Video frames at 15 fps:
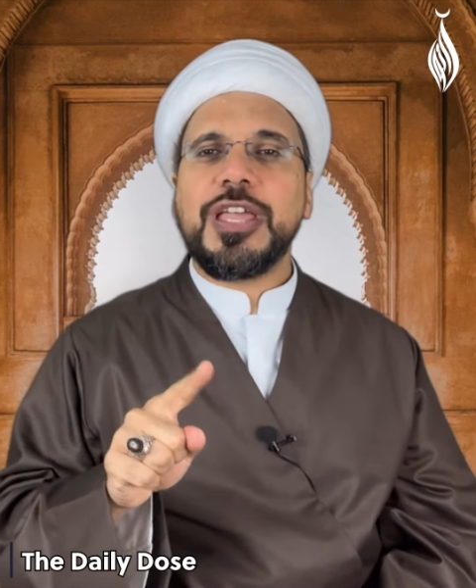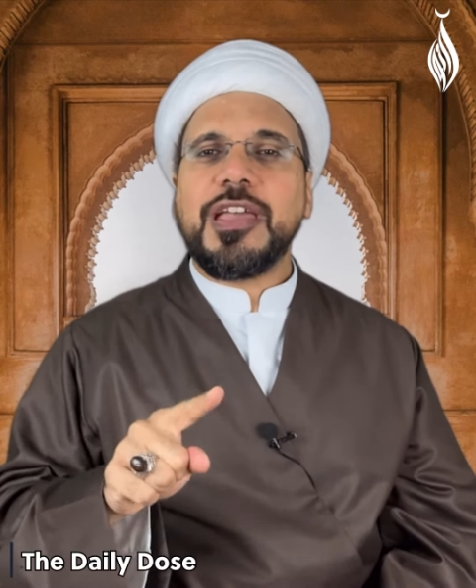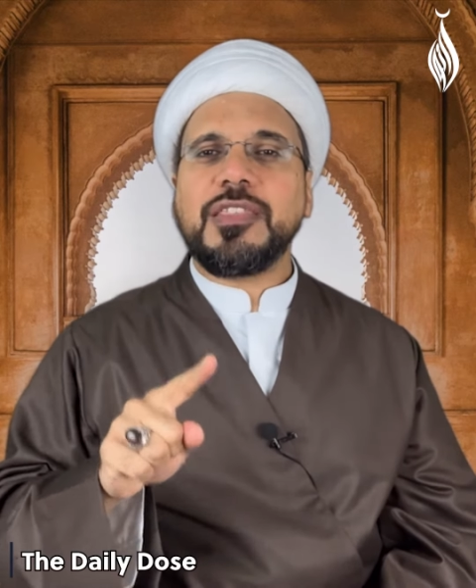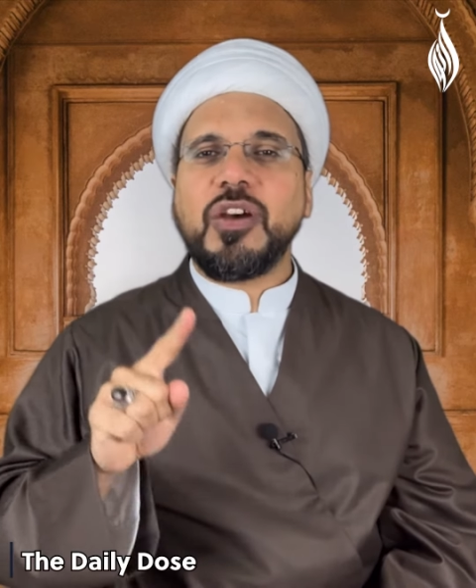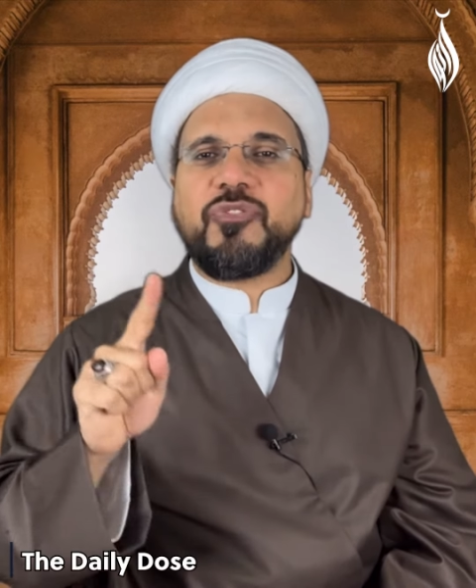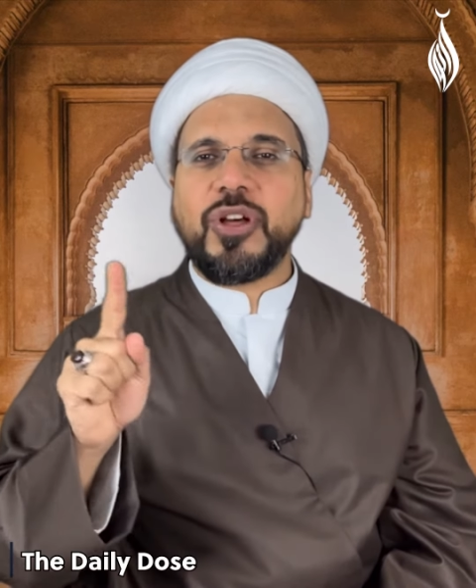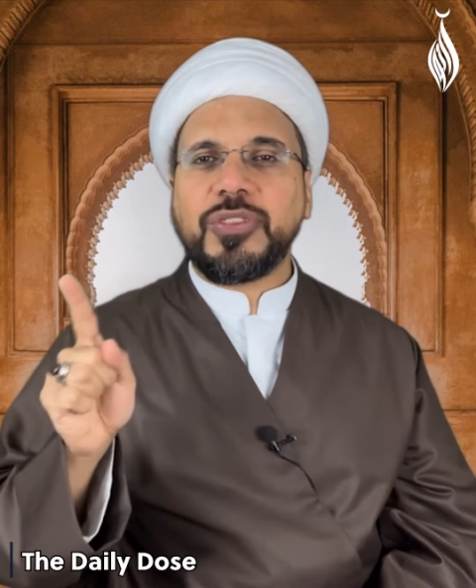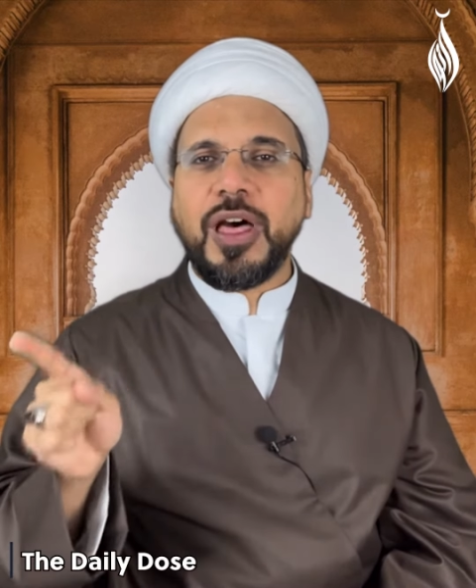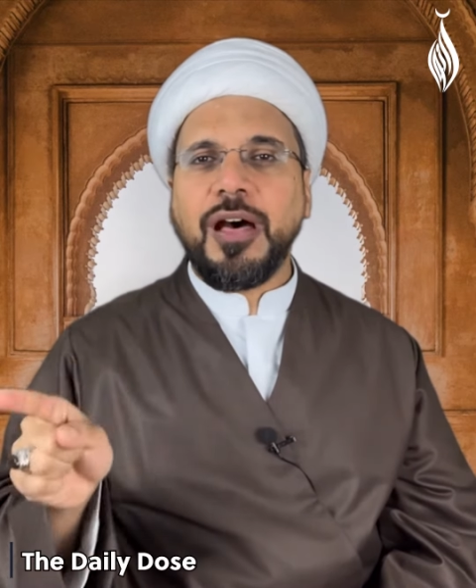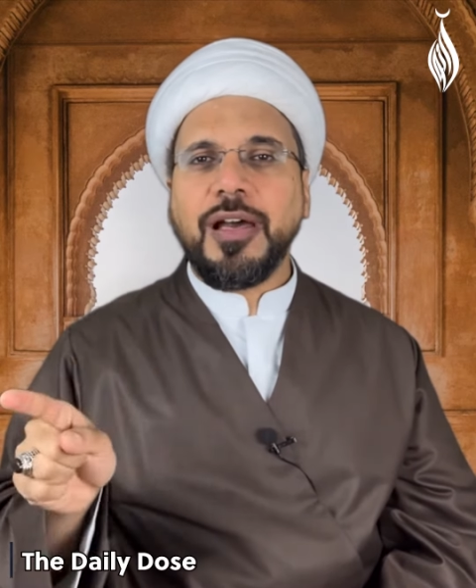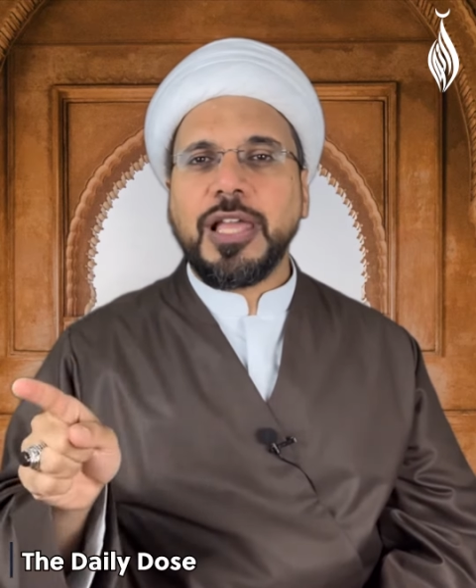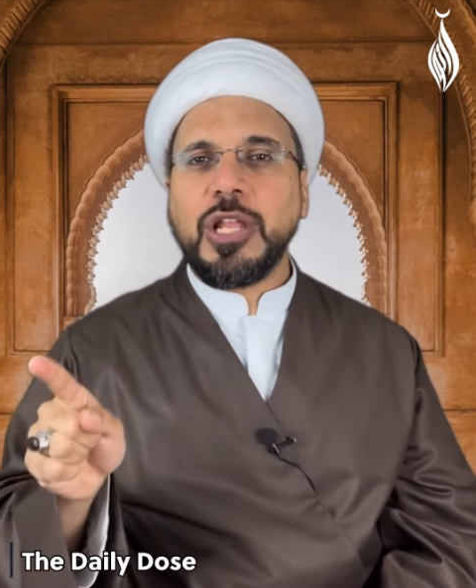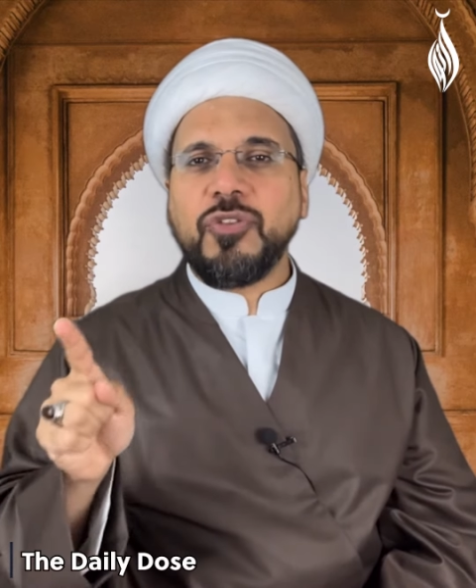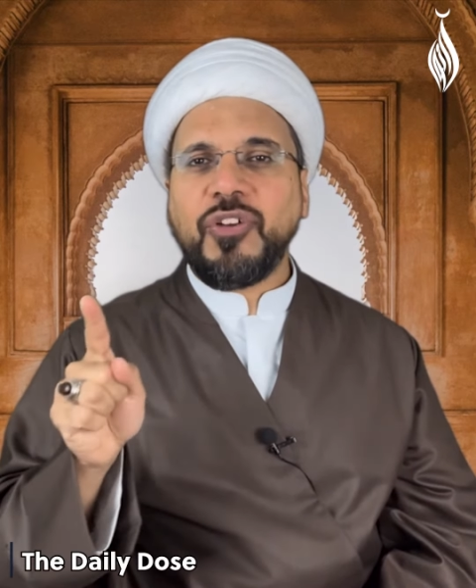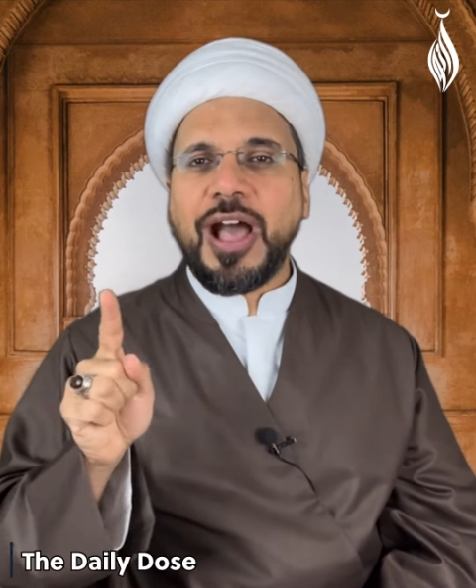the
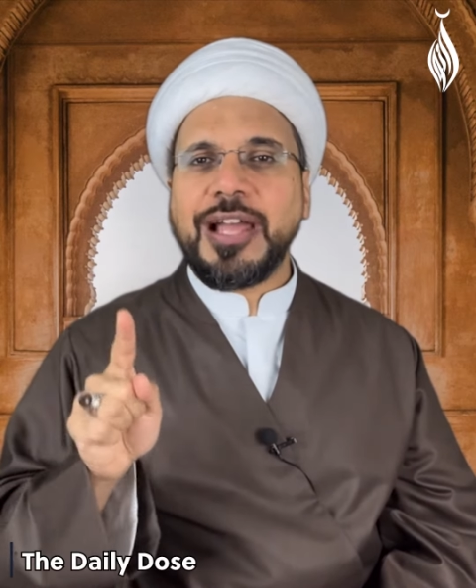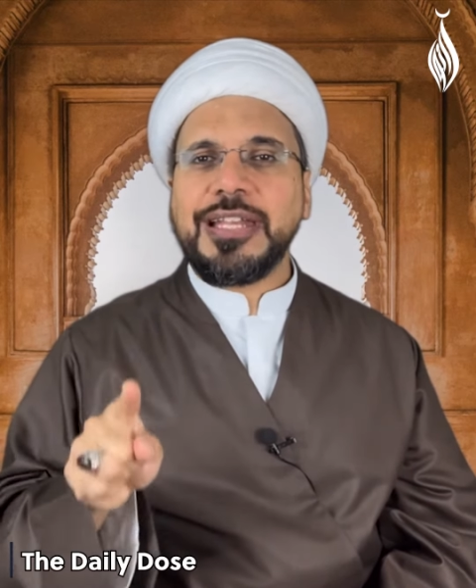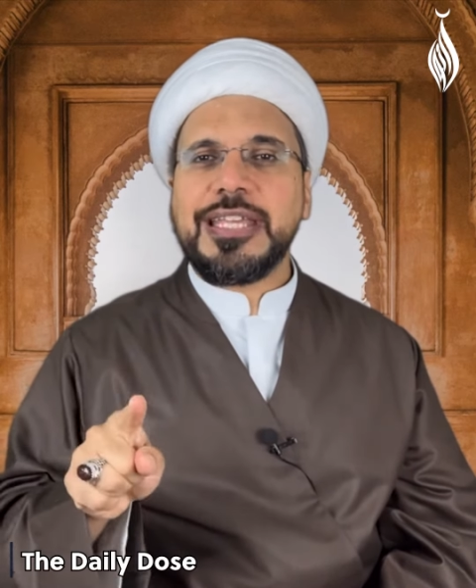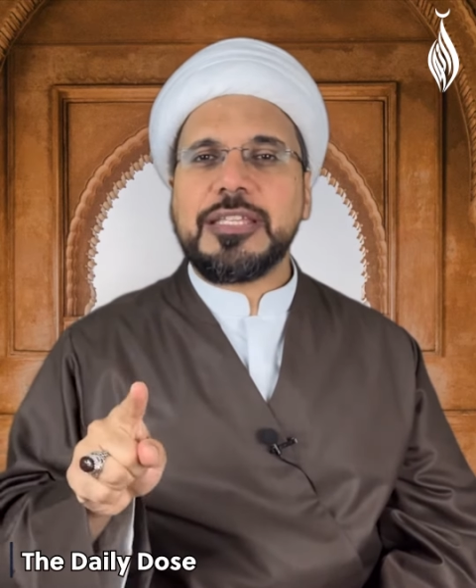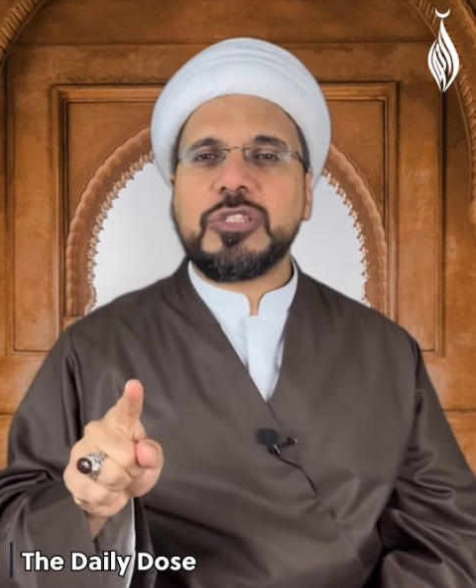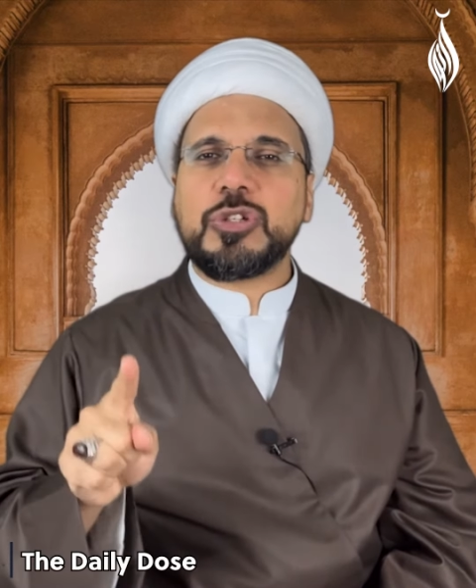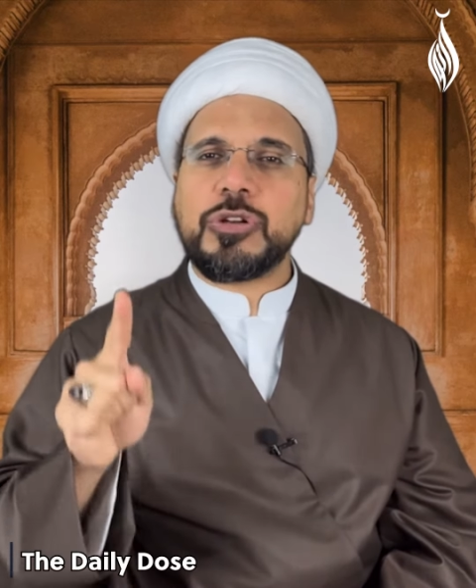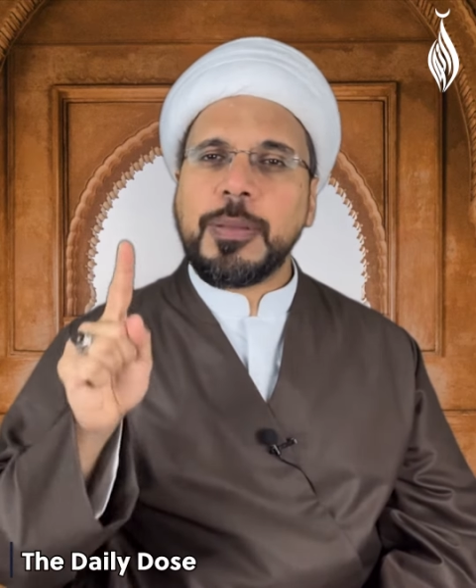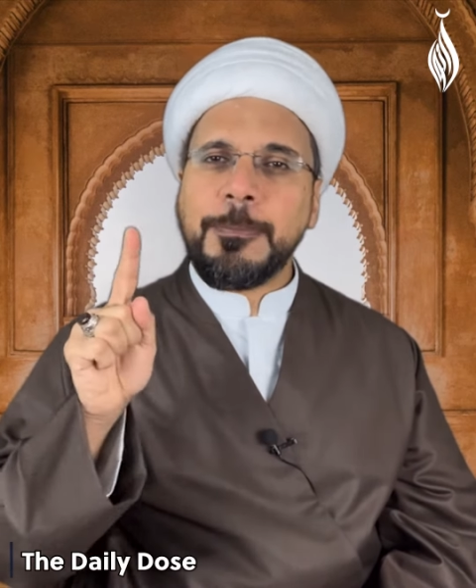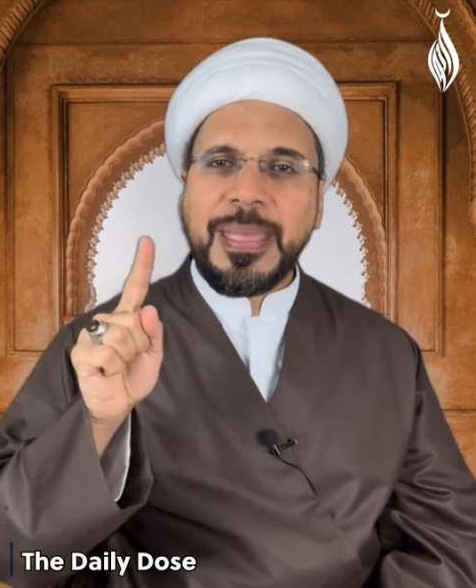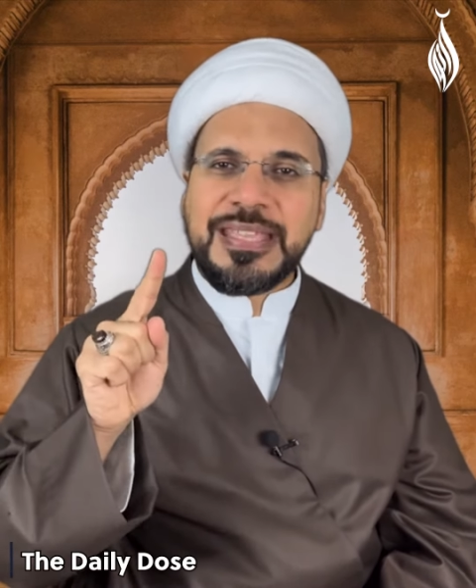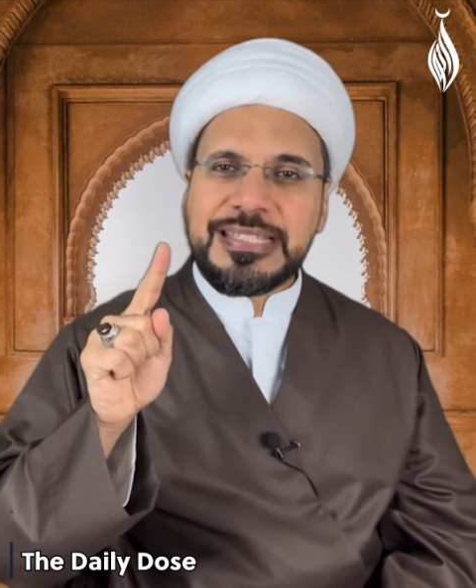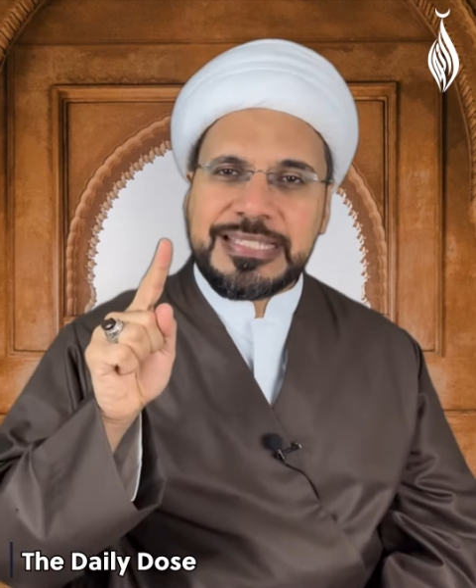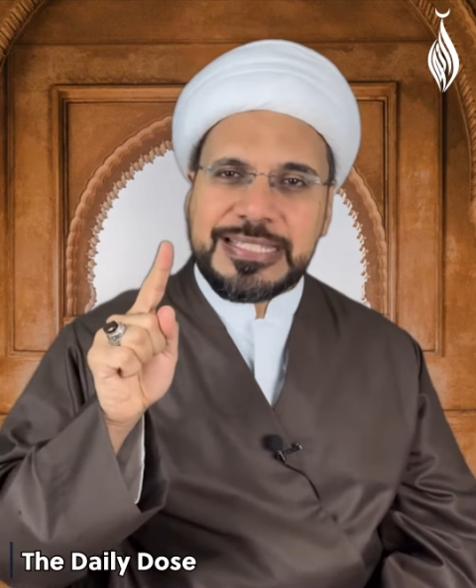fada'il of Ali to remain